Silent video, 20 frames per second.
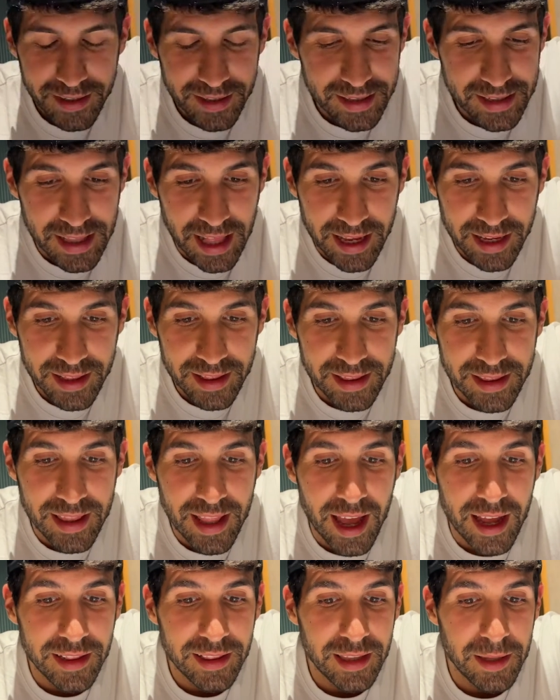is like
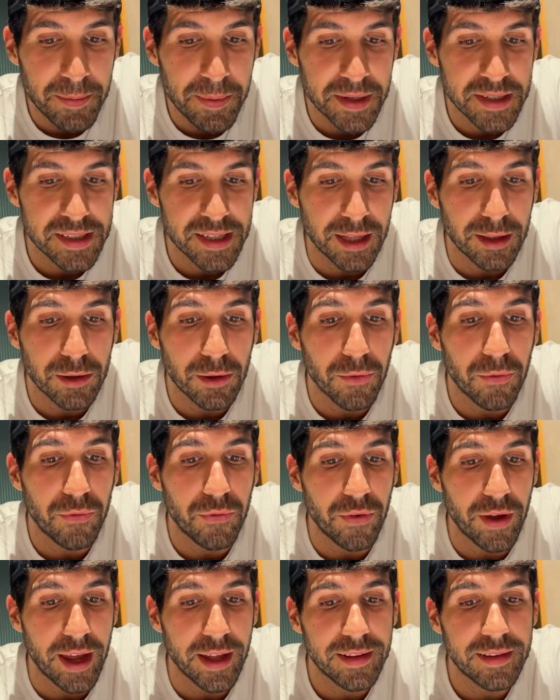90% of
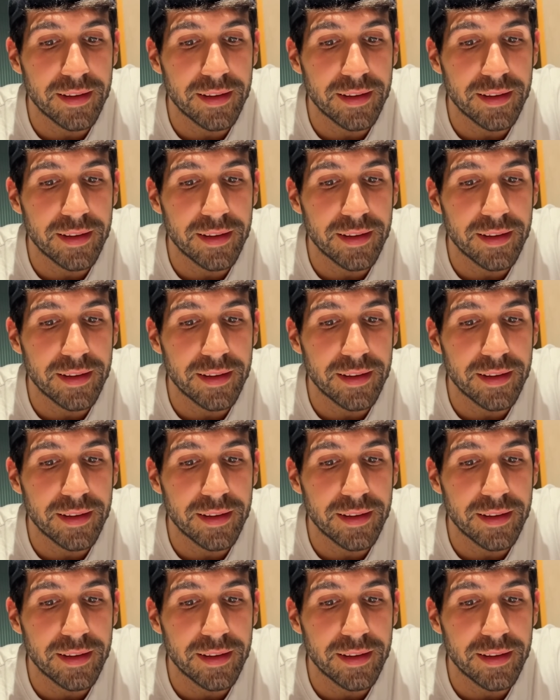fat.